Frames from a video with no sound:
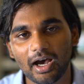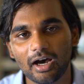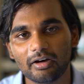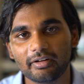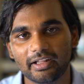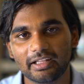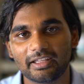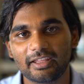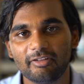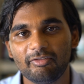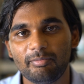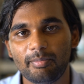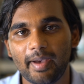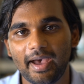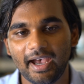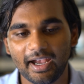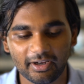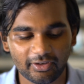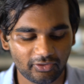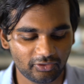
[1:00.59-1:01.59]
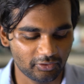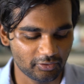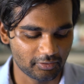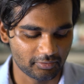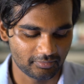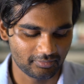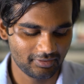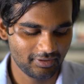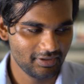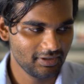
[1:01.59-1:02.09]
out and give back, so
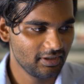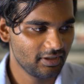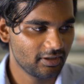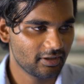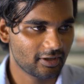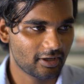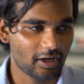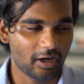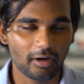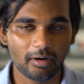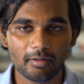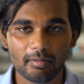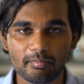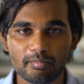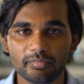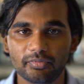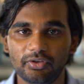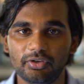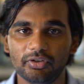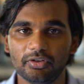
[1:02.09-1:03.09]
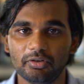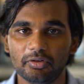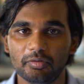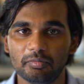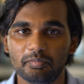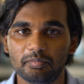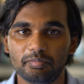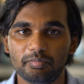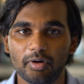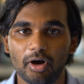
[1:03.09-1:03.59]
come to
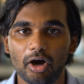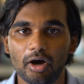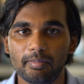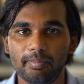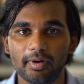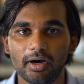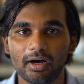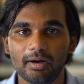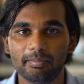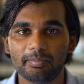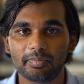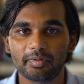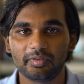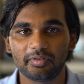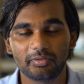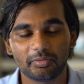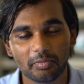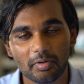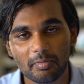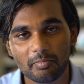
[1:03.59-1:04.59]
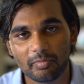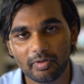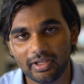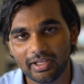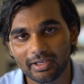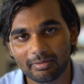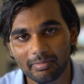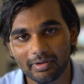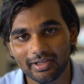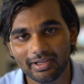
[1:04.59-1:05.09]
pop-up Swim
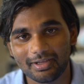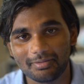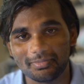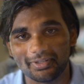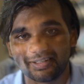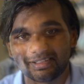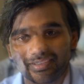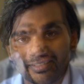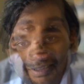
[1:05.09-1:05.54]
Week Miami.